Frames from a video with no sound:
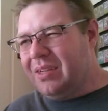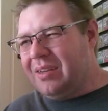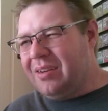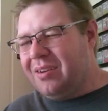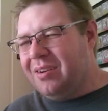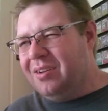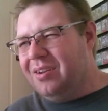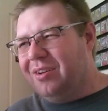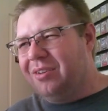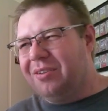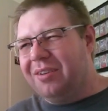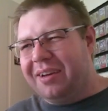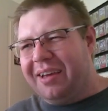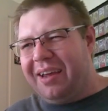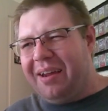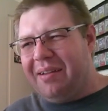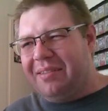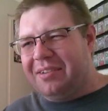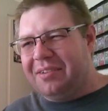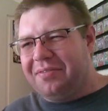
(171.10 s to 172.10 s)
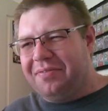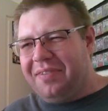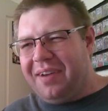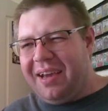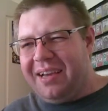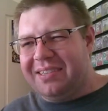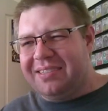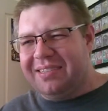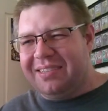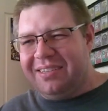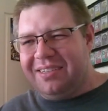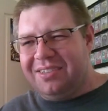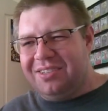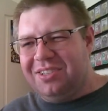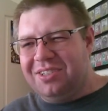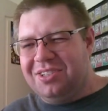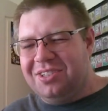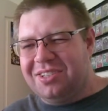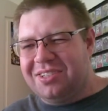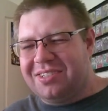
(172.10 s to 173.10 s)
looking at their face.
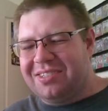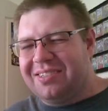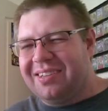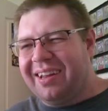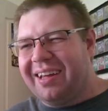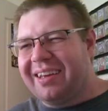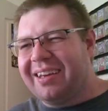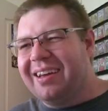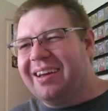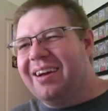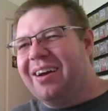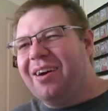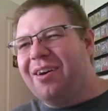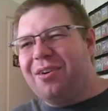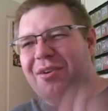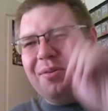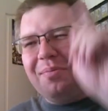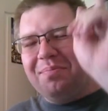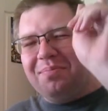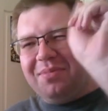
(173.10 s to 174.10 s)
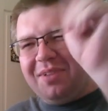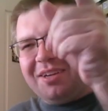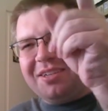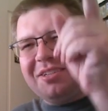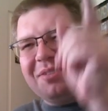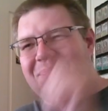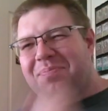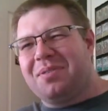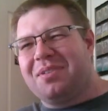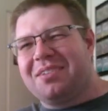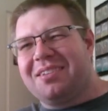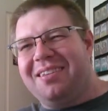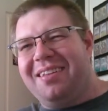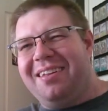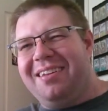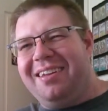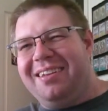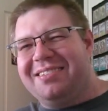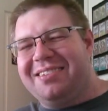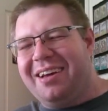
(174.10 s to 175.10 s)
She's just like, oh, there's a person that
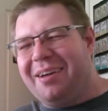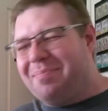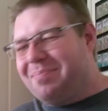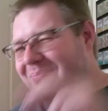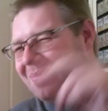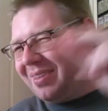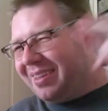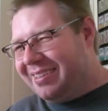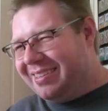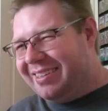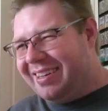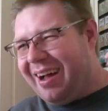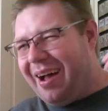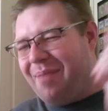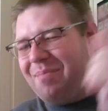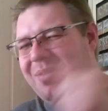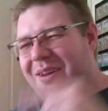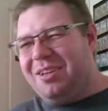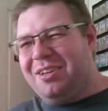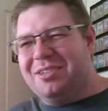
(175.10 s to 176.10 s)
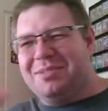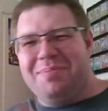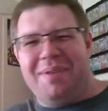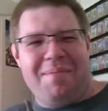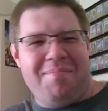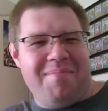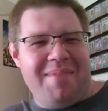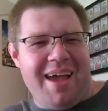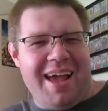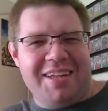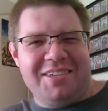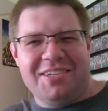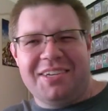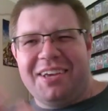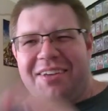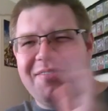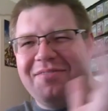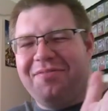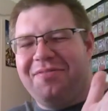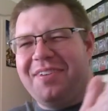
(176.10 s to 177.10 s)
needs help. I'm going to use my magic
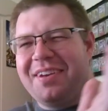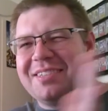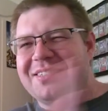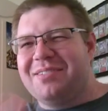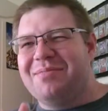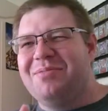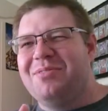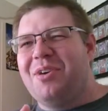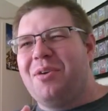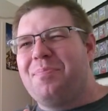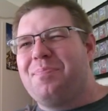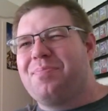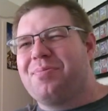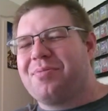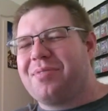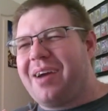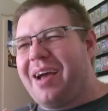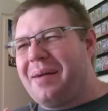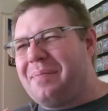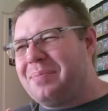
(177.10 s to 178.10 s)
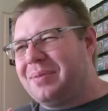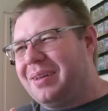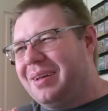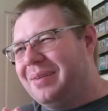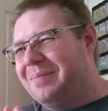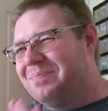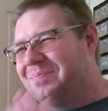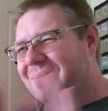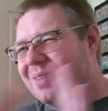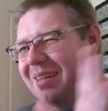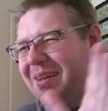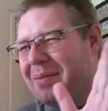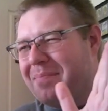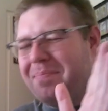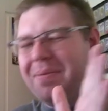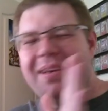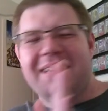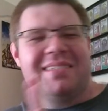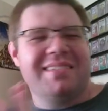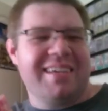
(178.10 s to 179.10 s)
and fix them, no problem.
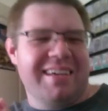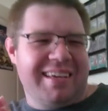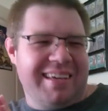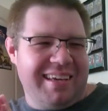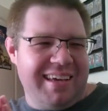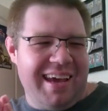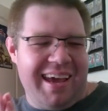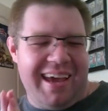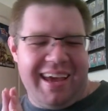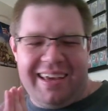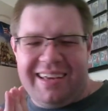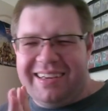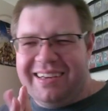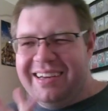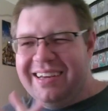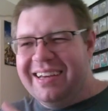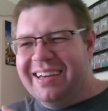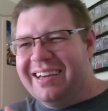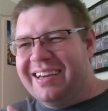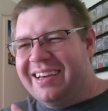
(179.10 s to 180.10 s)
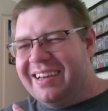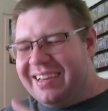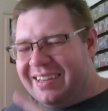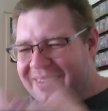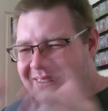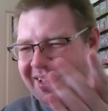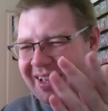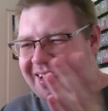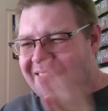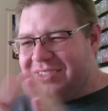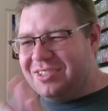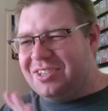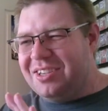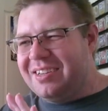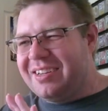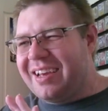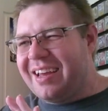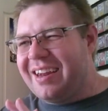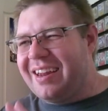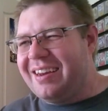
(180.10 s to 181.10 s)
Piece of cake. And she
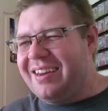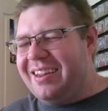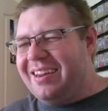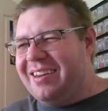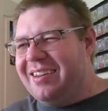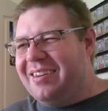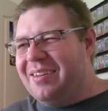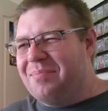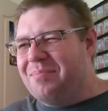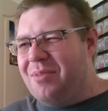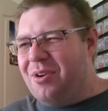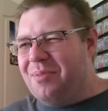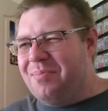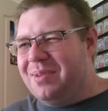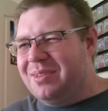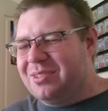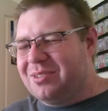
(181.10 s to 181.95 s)
kind of needed a moment to